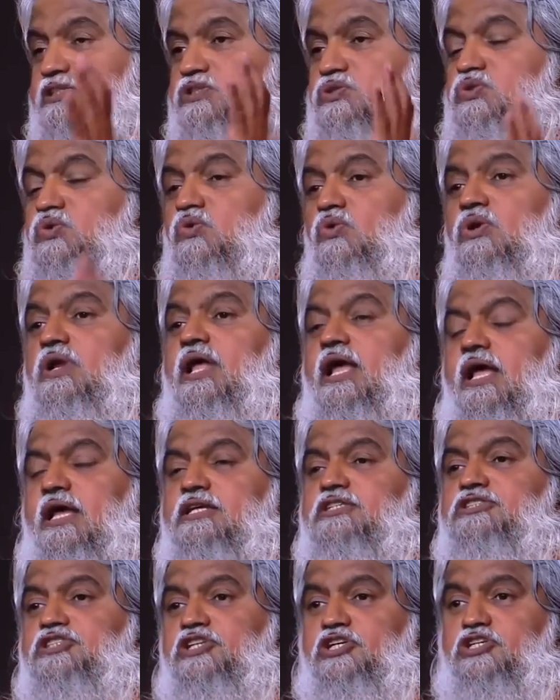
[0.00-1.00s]
soon
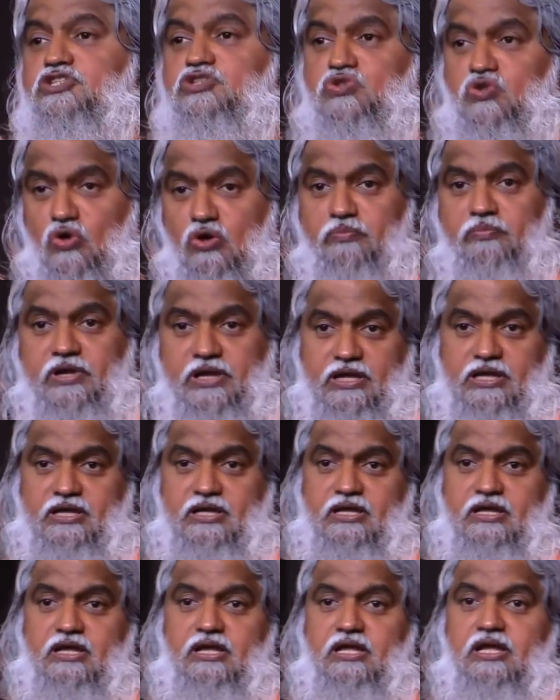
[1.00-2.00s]
as she saw me,
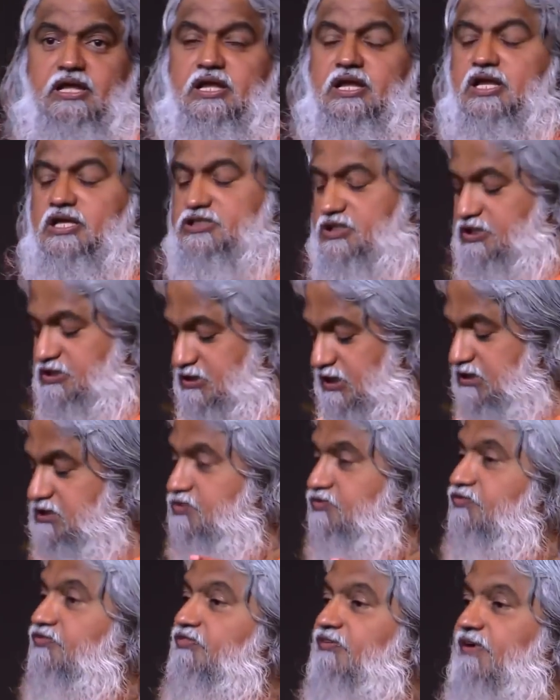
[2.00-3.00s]
she
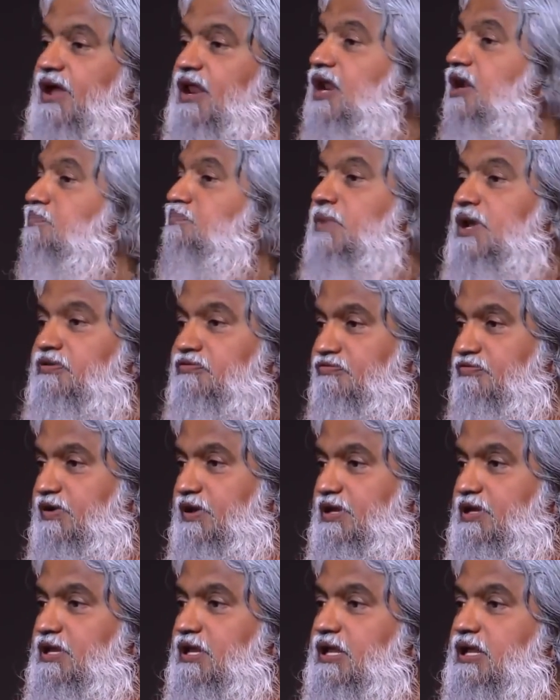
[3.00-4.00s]
just fell at my
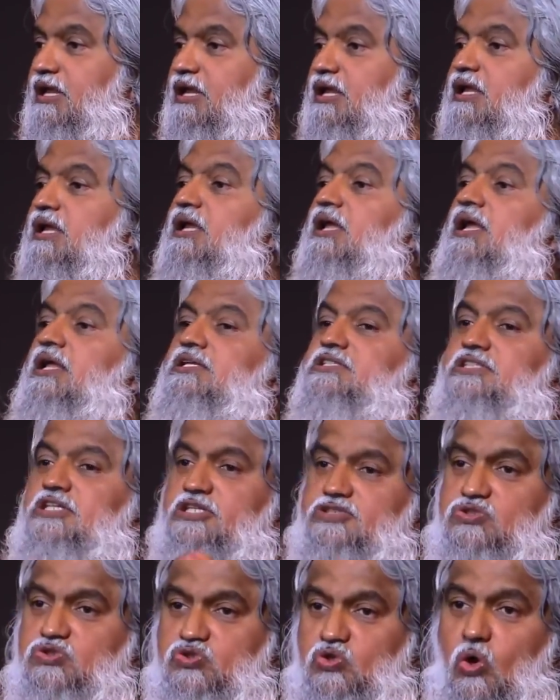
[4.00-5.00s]
feet and she
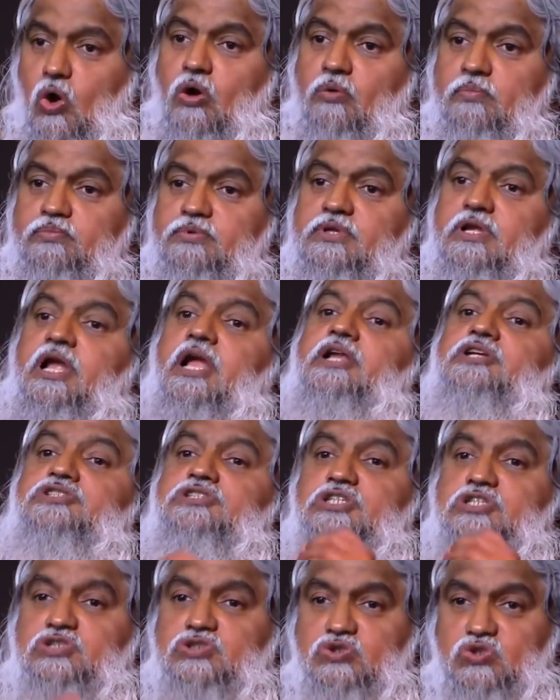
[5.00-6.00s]
sobbed and
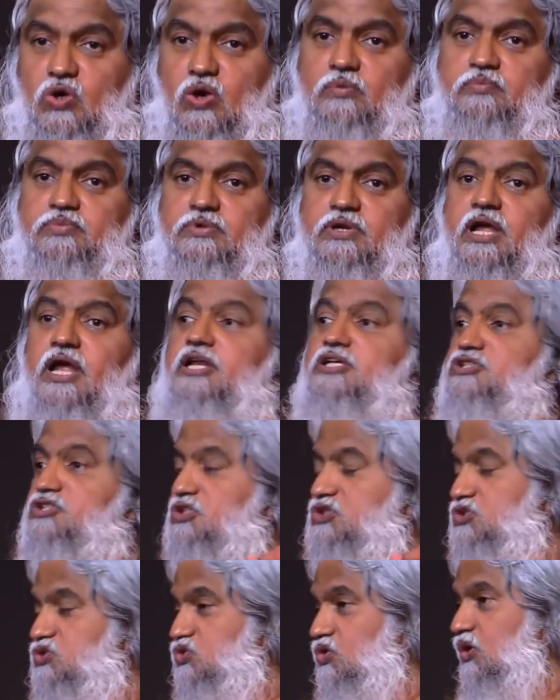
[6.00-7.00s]
she sobbed and she
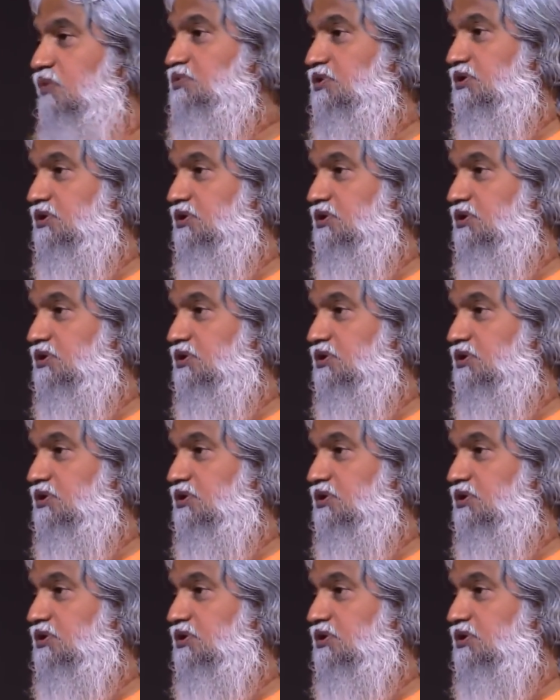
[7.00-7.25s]
sobbed